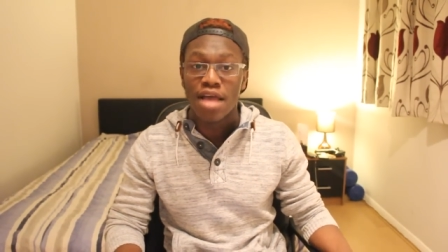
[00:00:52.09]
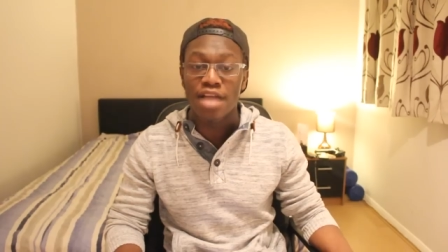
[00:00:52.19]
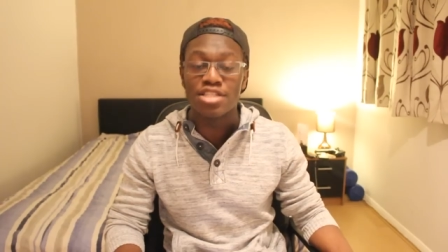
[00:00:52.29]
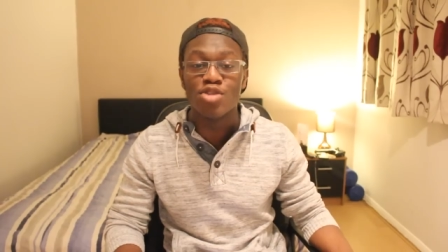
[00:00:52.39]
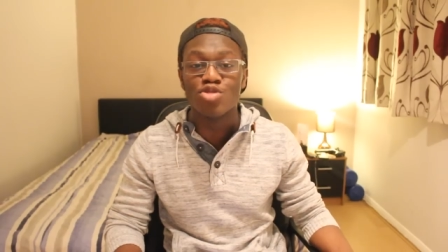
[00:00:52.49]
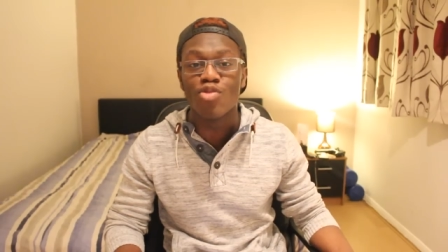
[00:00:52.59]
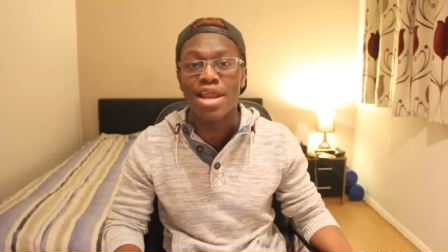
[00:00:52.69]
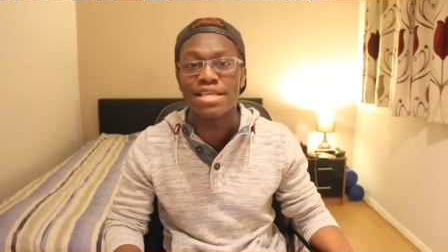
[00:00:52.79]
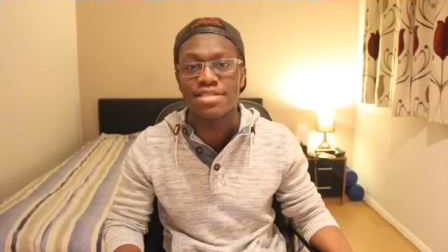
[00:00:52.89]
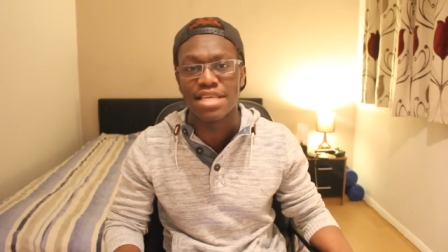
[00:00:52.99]
And she was
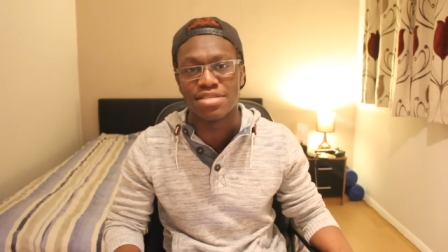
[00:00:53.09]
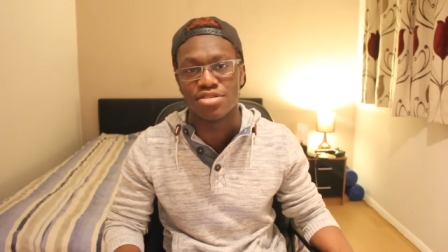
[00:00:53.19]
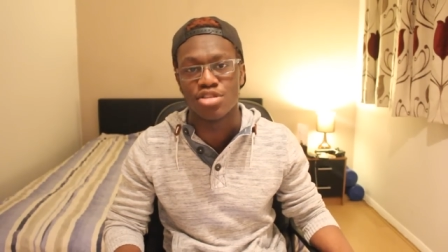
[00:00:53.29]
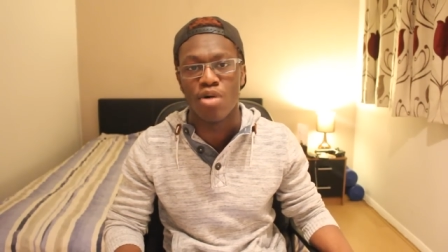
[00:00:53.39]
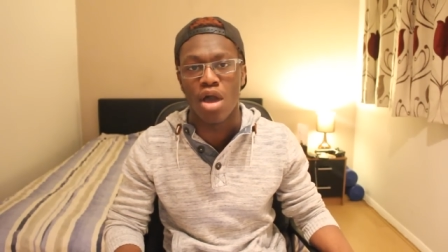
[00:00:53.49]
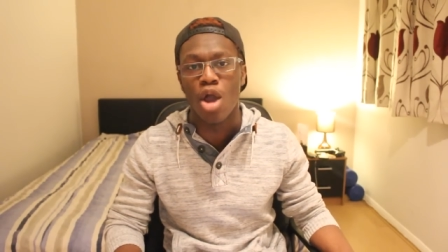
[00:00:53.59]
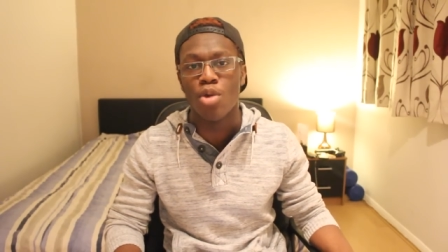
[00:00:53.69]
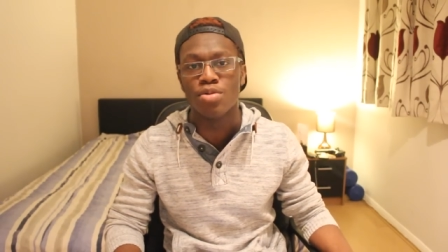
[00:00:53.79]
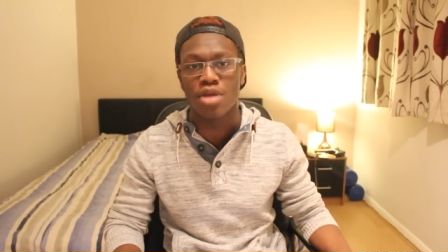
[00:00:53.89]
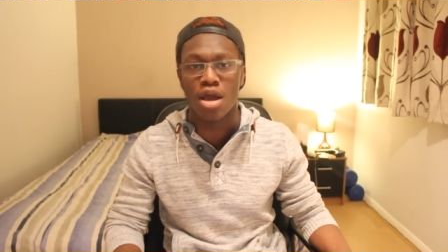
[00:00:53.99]
racist to her
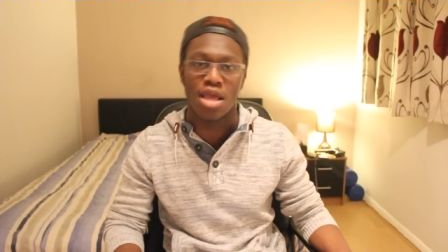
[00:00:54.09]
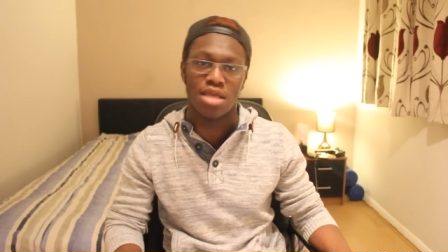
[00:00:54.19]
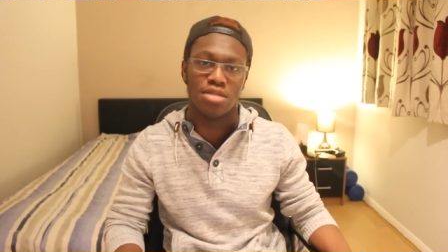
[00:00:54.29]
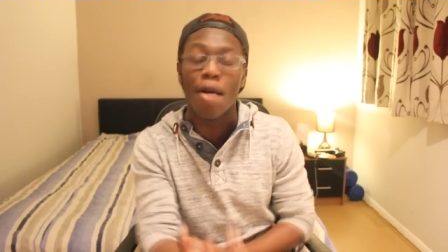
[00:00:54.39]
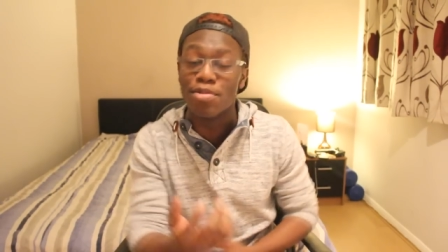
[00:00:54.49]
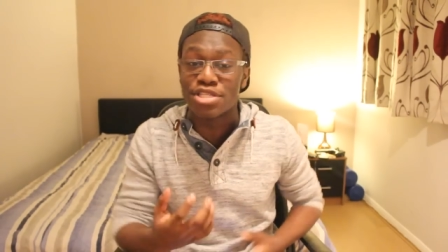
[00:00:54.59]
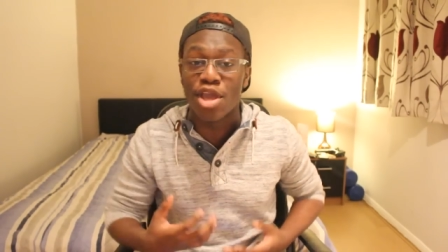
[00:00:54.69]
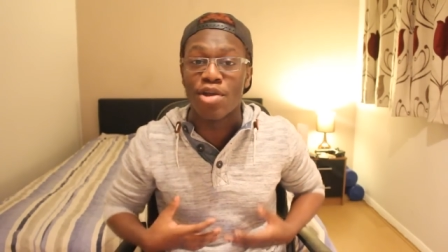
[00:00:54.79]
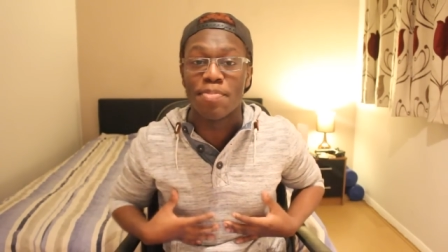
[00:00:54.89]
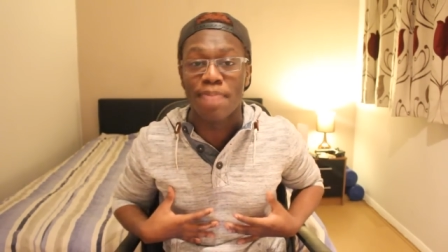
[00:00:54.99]
own kind. I was
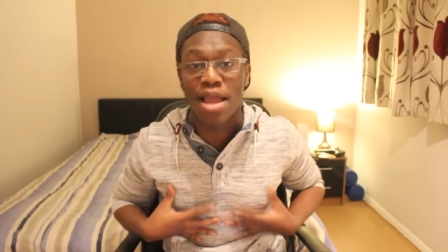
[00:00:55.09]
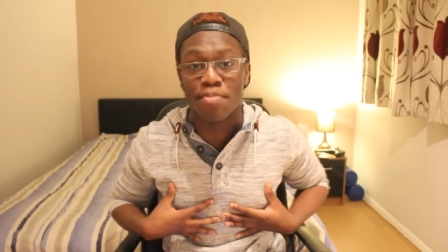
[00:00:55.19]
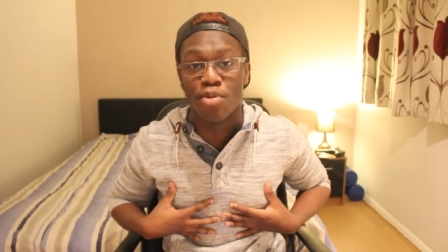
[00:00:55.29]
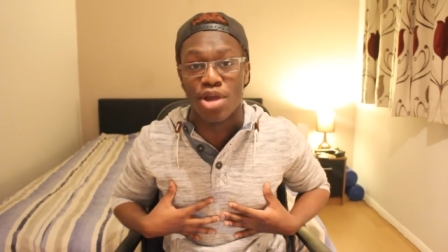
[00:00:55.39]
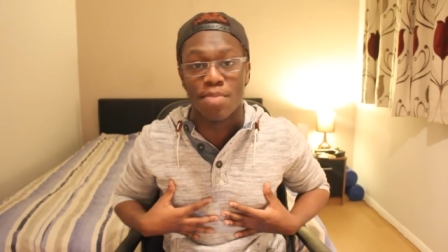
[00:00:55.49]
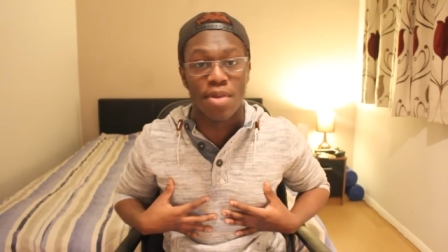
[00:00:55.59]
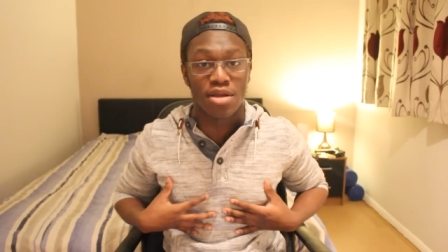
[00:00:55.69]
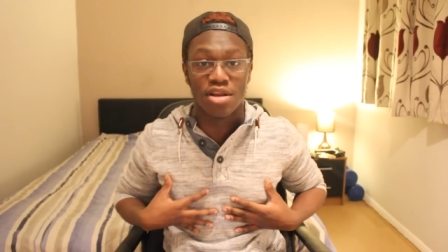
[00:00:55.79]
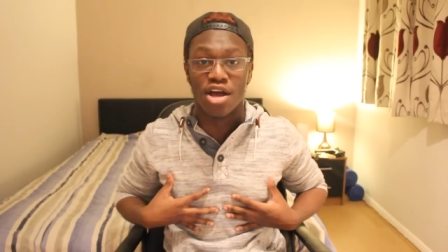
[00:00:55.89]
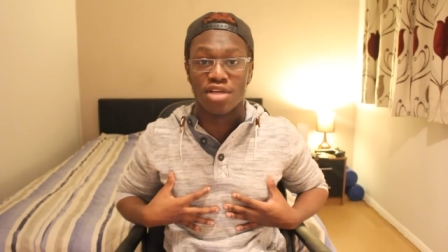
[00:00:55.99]
the only black boy in my
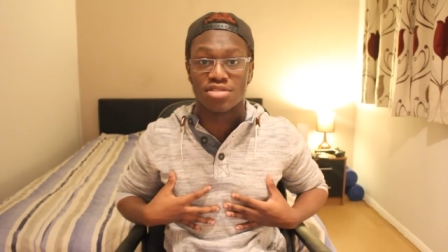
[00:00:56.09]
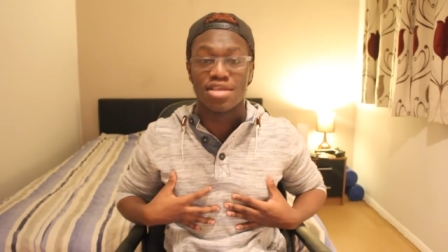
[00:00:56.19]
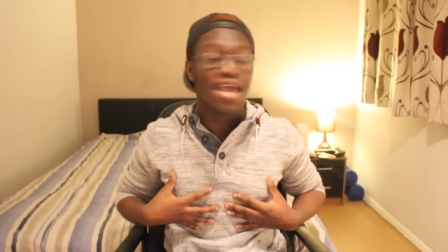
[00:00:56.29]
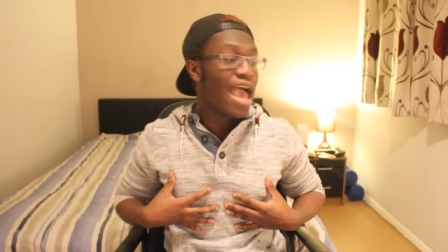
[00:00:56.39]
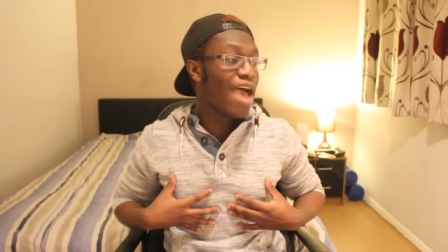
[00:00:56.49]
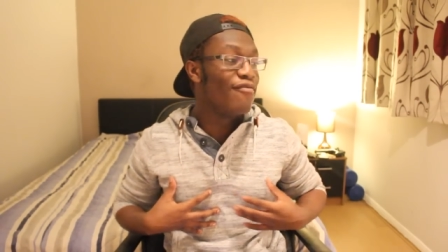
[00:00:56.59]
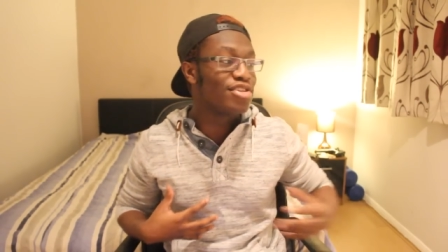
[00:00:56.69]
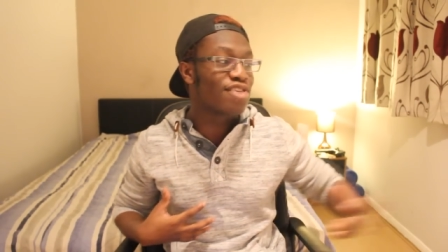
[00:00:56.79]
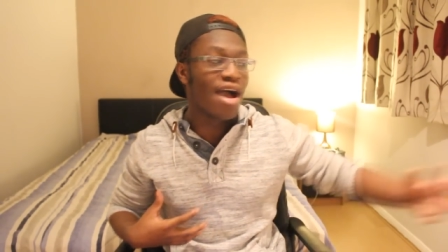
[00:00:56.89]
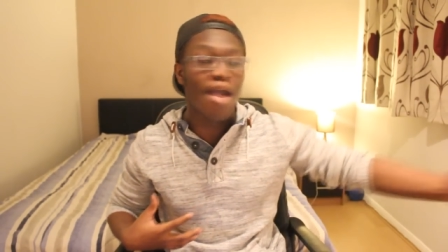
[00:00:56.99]
class.
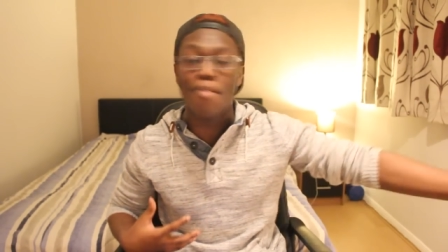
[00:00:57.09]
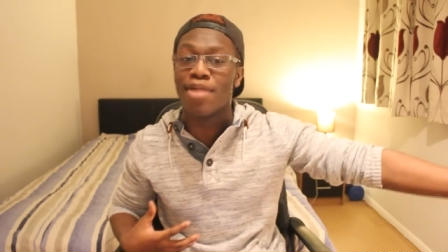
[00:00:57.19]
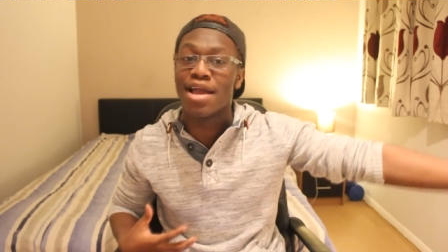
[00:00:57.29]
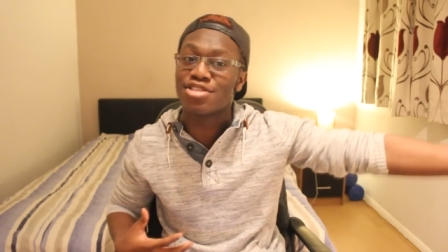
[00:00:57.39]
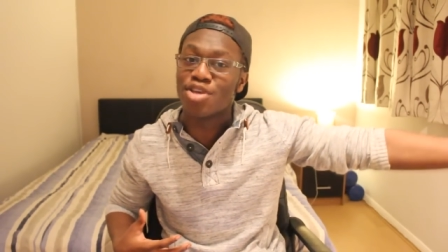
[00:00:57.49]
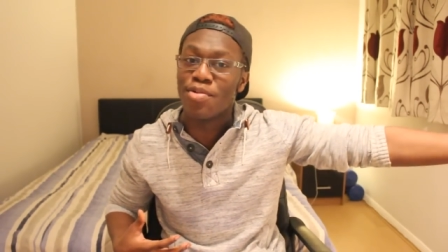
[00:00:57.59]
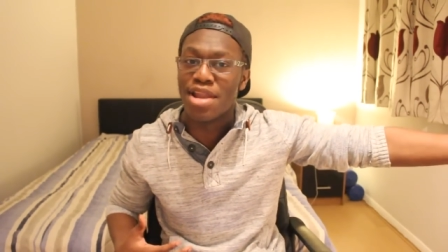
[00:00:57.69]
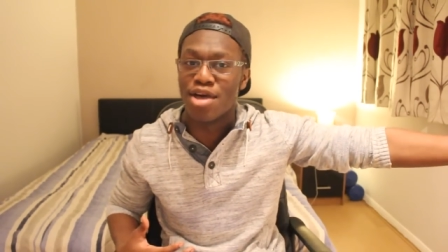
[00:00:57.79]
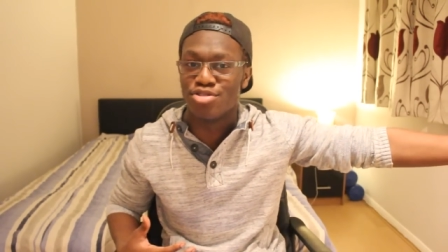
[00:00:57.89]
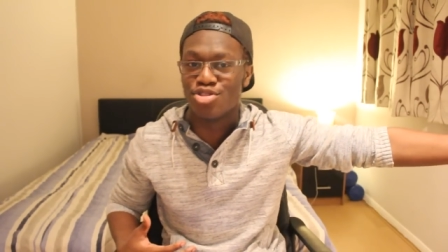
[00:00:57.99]
Every time like
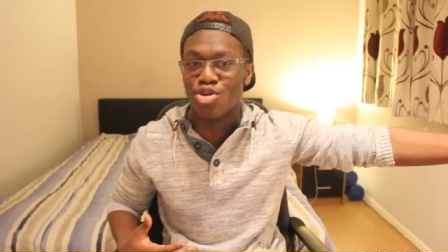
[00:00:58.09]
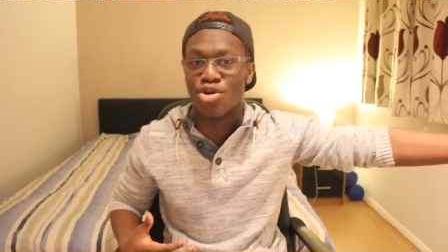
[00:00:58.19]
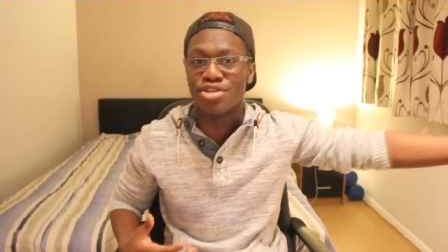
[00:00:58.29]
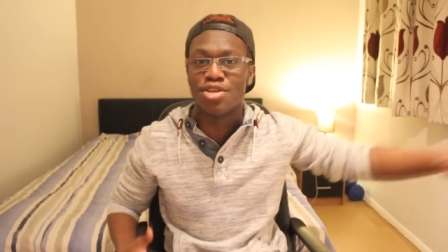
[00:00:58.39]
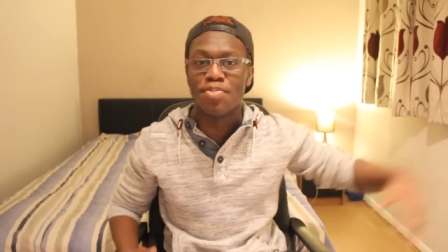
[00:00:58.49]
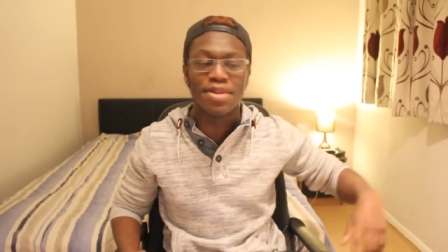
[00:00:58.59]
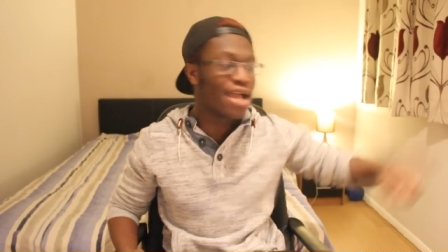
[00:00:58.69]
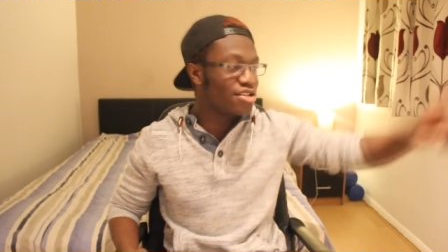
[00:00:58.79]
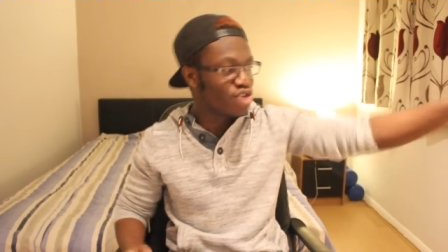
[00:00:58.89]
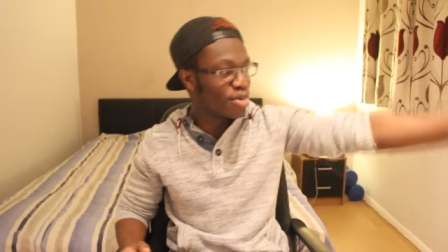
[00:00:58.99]
someone else talks, you'll be
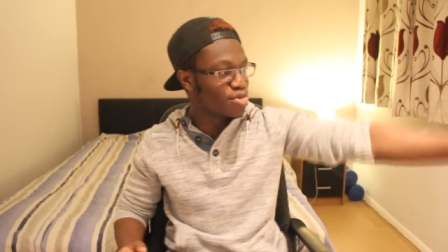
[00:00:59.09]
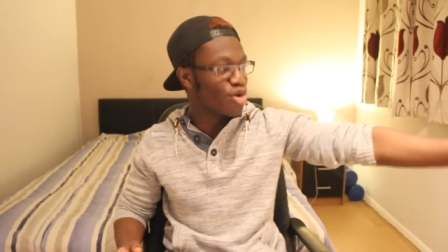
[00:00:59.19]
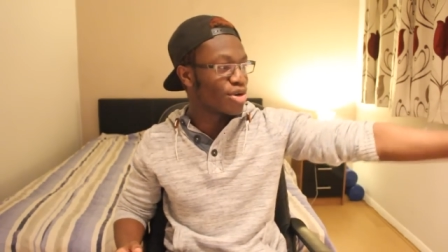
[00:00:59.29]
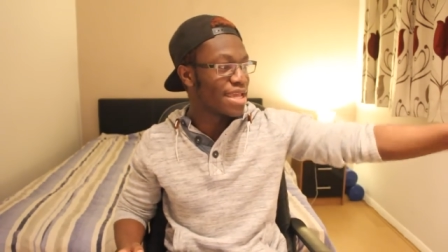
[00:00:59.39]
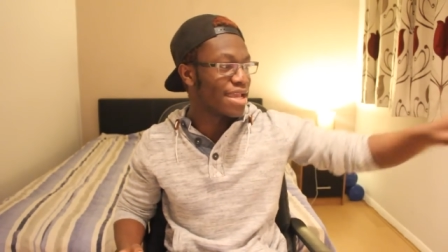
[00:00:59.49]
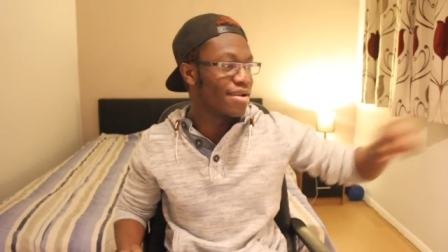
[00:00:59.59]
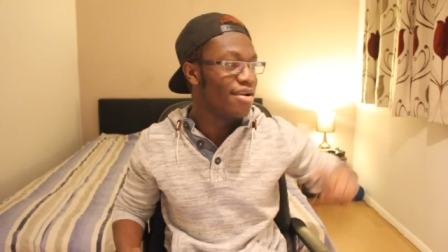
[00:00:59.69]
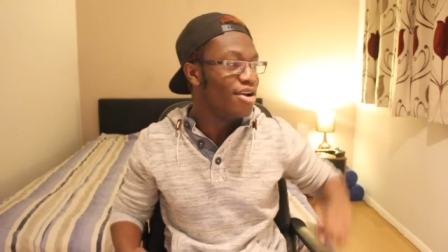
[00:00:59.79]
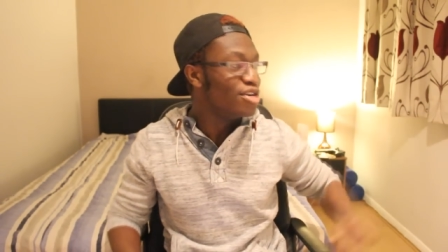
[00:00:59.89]
like, stop talking.